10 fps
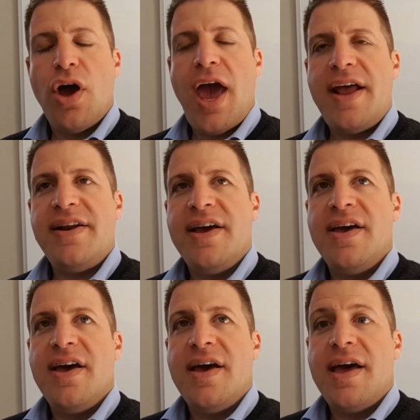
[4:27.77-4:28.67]
And
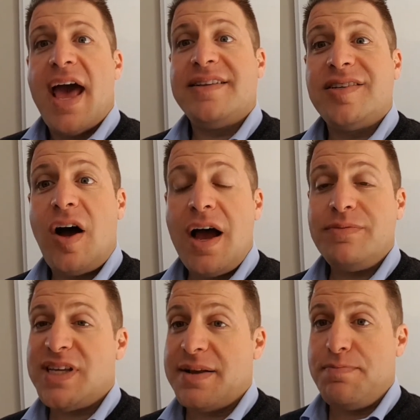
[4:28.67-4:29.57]
at
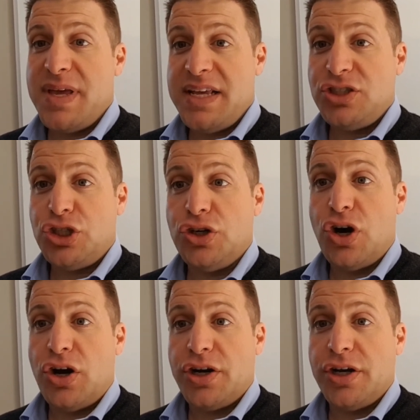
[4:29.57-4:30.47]
times that means you
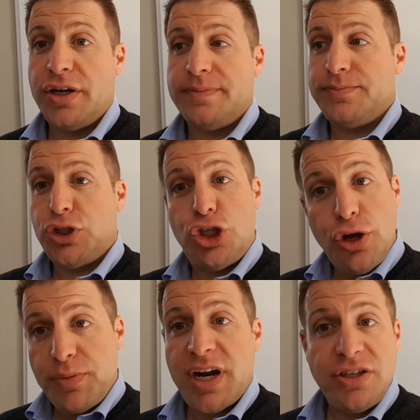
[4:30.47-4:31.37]
got to
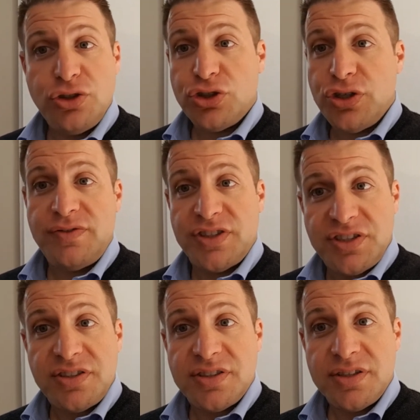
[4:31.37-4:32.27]
terminate your
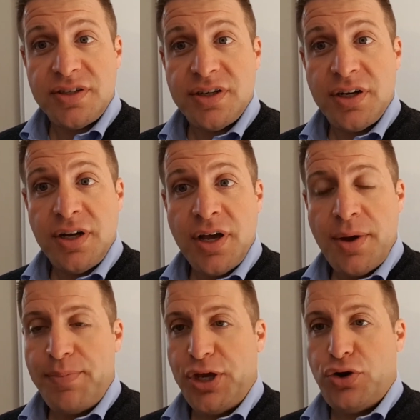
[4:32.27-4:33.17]
services,
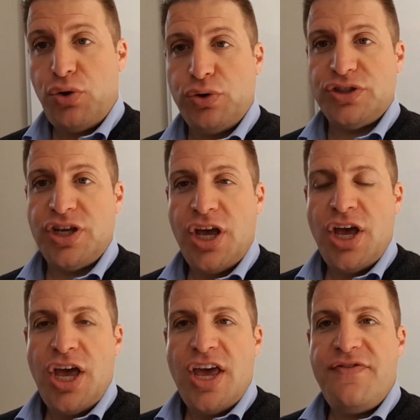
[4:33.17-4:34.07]
because
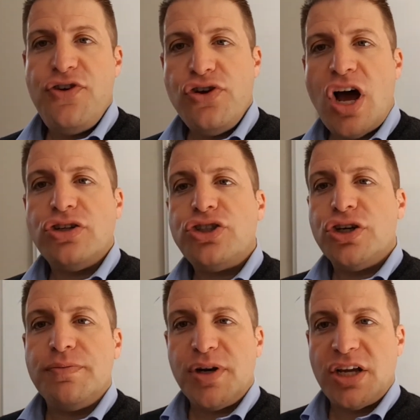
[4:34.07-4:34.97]
if you don't
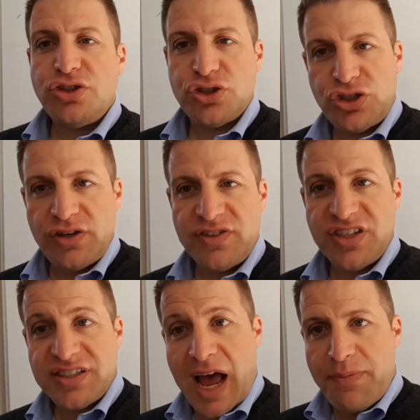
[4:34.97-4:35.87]
terminate your
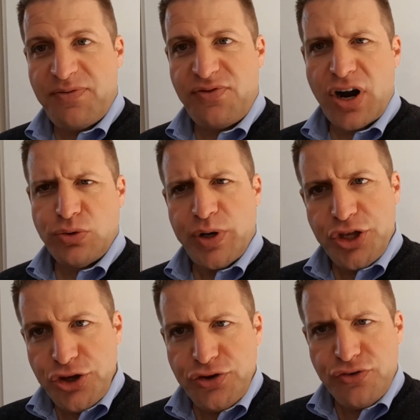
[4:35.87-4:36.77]
services up front when
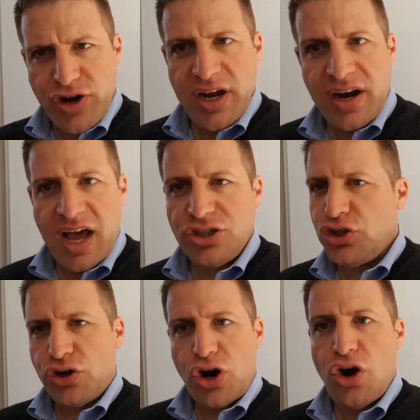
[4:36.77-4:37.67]
you realize
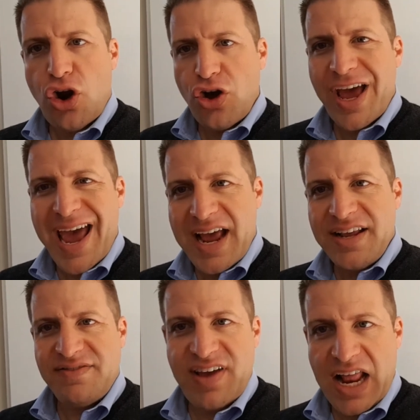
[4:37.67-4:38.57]
you're no longer
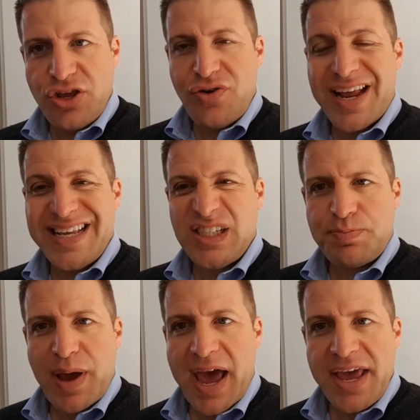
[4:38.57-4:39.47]
adding value and he's
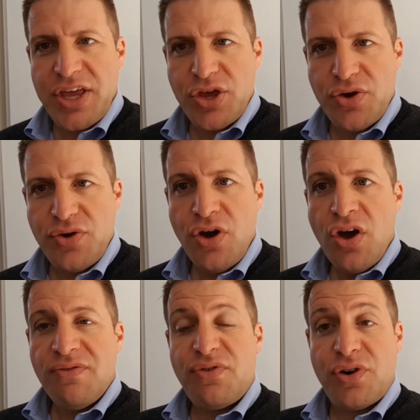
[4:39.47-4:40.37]
paying you
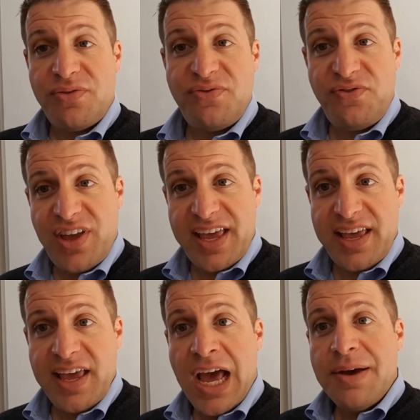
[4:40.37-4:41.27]
for a fee,